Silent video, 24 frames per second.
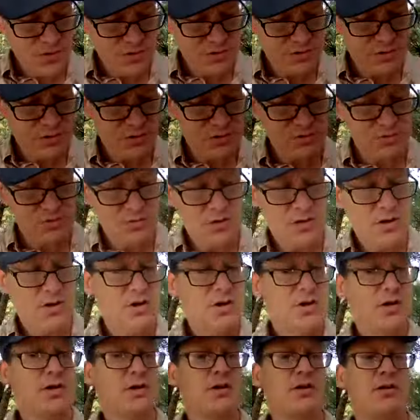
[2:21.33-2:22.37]
So
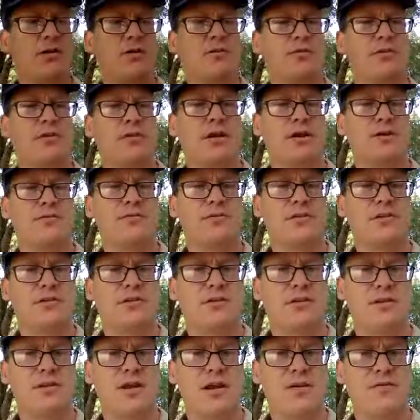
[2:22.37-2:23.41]
what I've
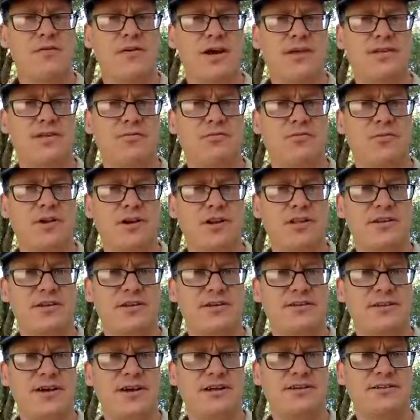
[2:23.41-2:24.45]
had one of
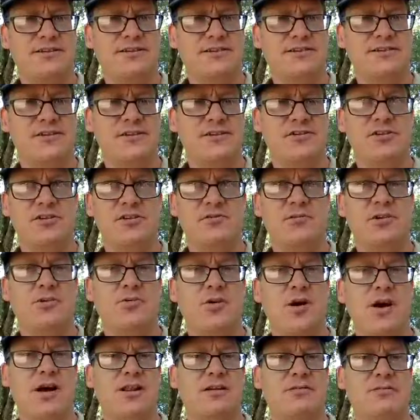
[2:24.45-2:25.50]
these actually sent to me
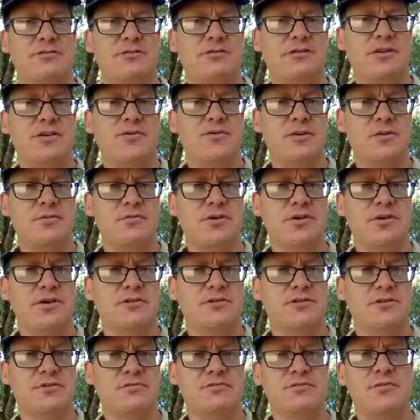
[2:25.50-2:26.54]
while I was living in
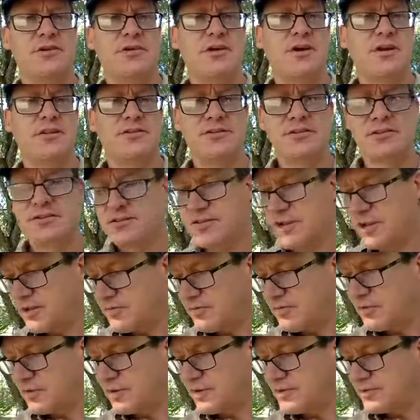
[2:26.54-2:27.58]
Belgium and
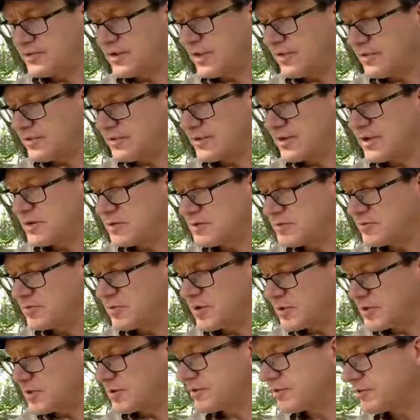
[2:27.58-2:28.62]
successfully set seeds
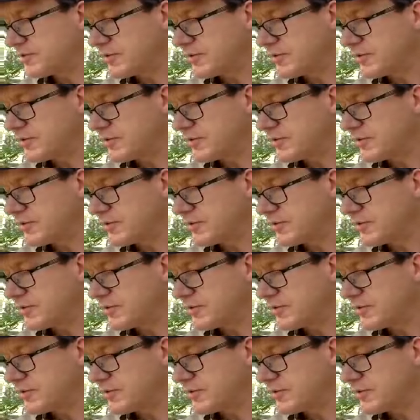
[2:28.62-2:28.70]
with it.